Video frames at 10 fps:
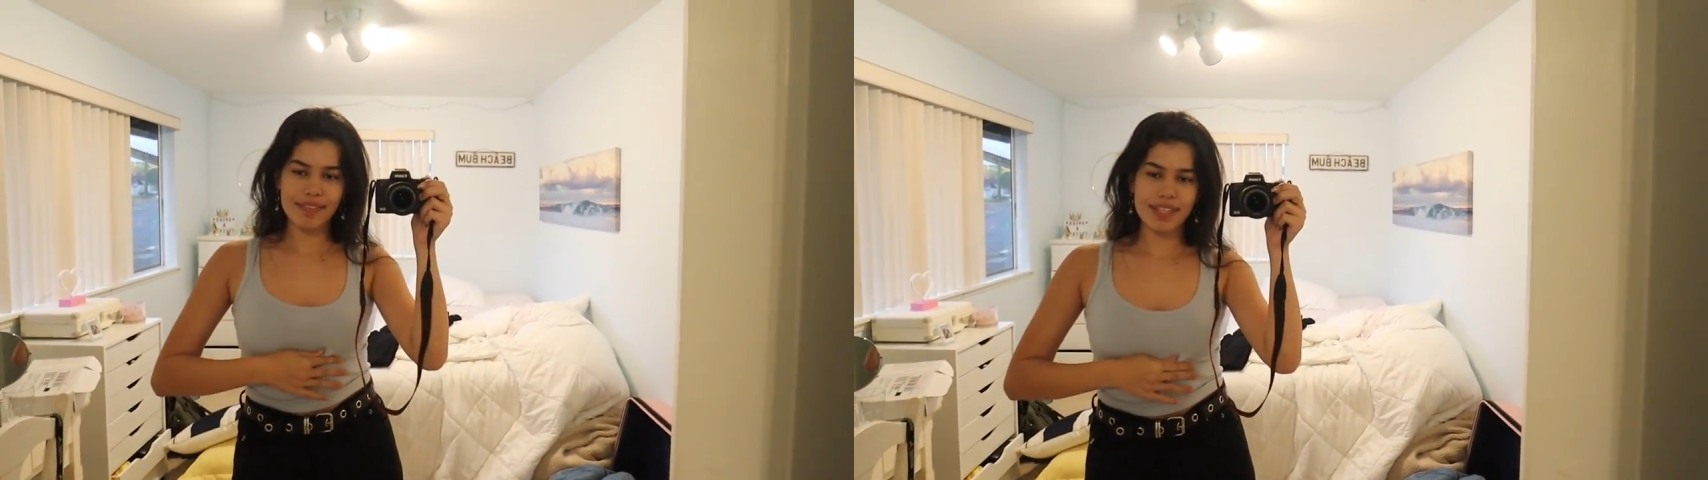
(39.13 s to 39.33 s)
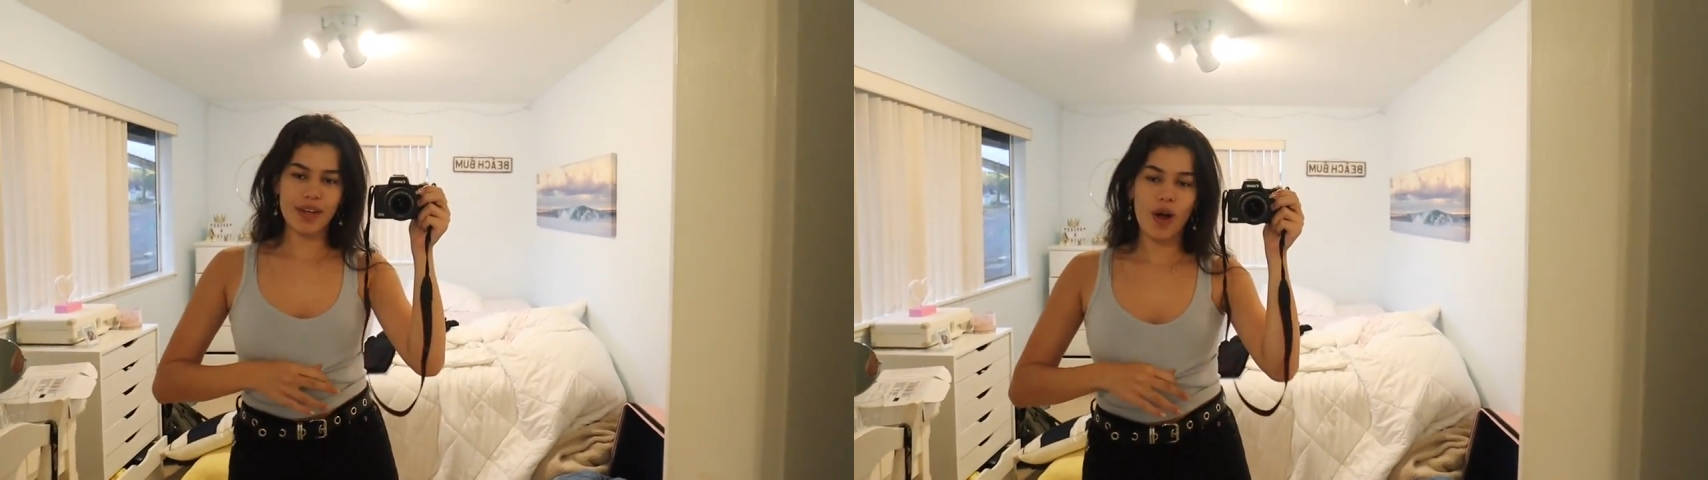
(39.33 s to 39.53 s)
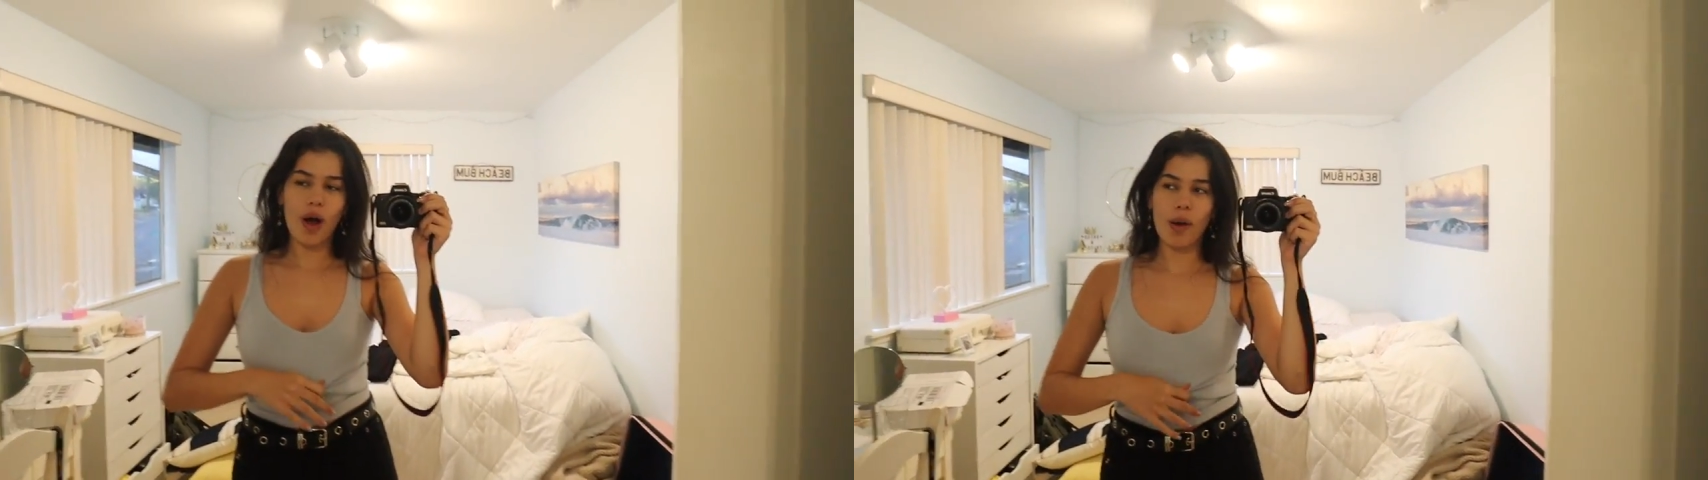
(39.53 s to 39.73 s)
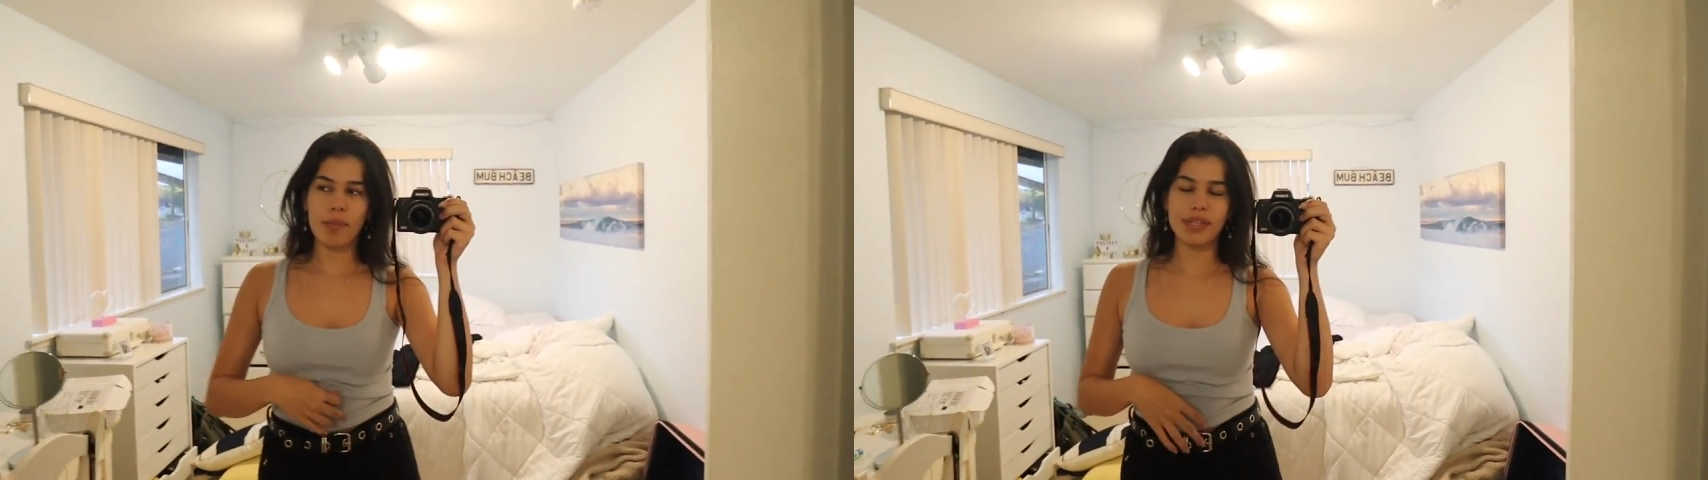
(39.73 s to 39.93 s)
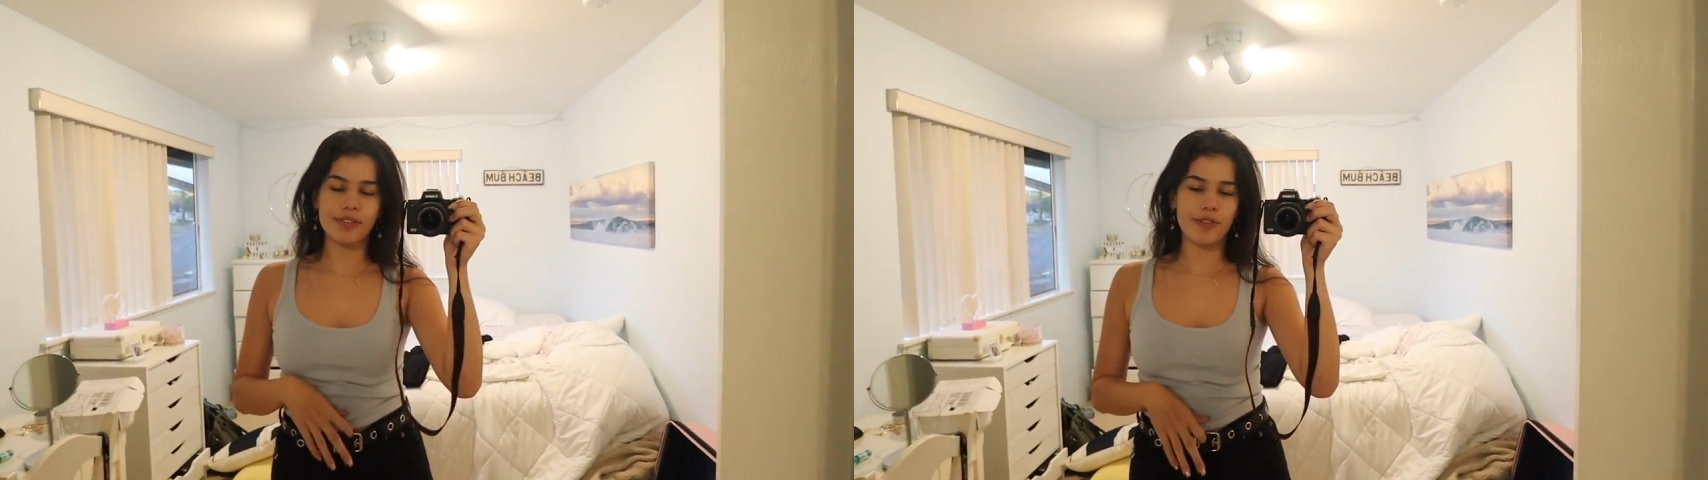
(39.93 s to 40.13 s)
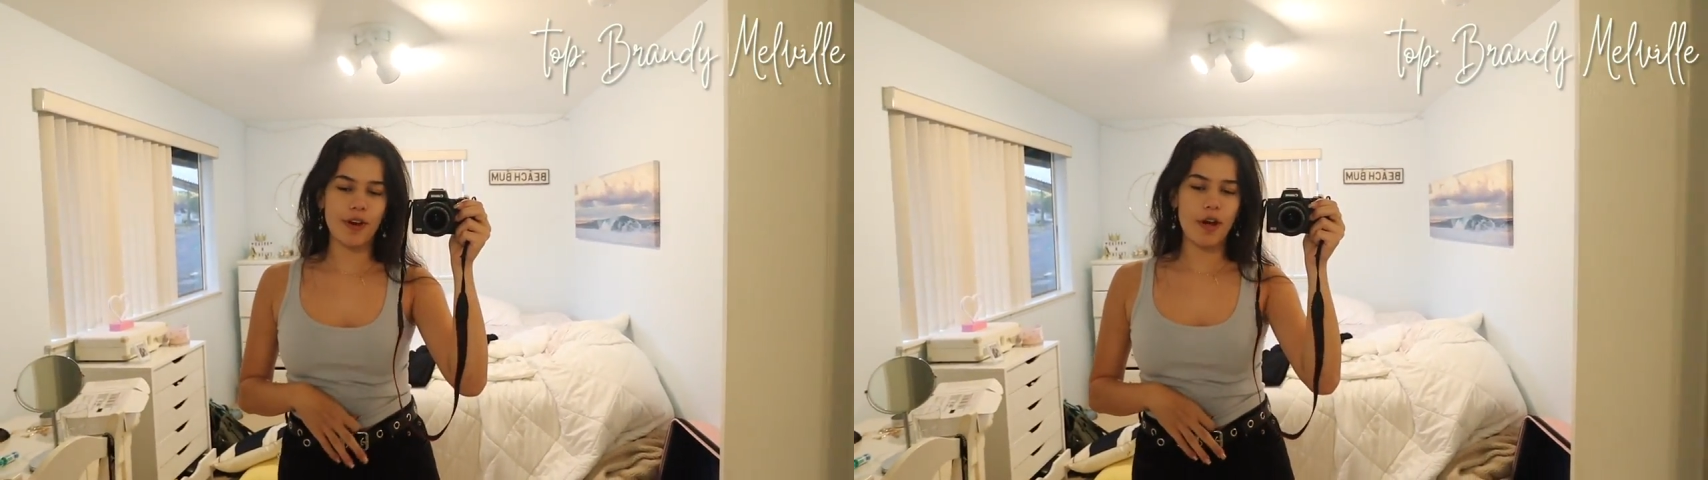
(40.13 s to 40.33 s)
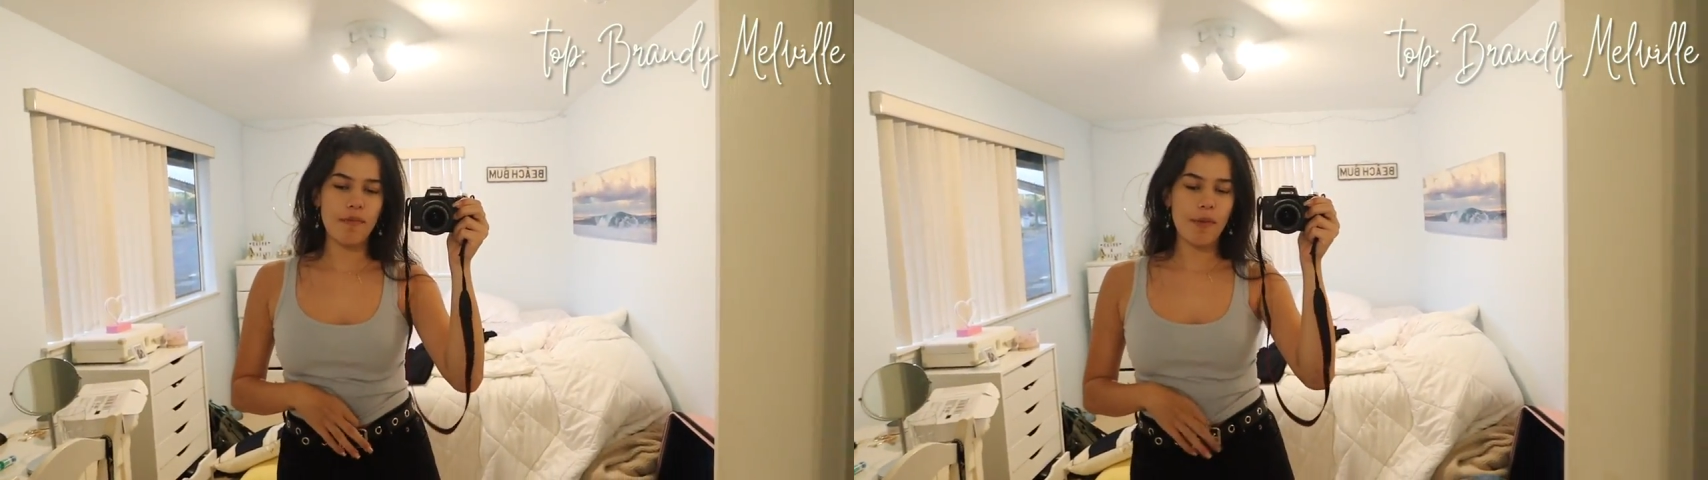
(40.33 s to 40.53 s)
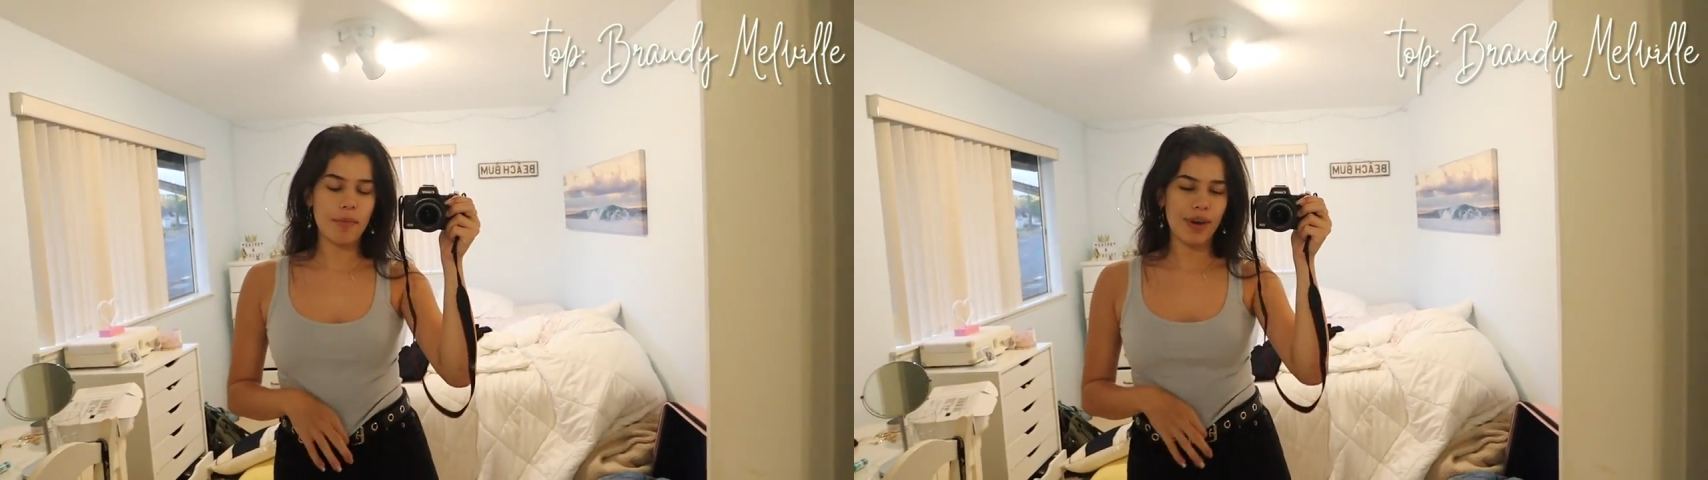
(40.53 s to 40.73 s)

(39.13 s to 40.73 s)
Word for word: My top is from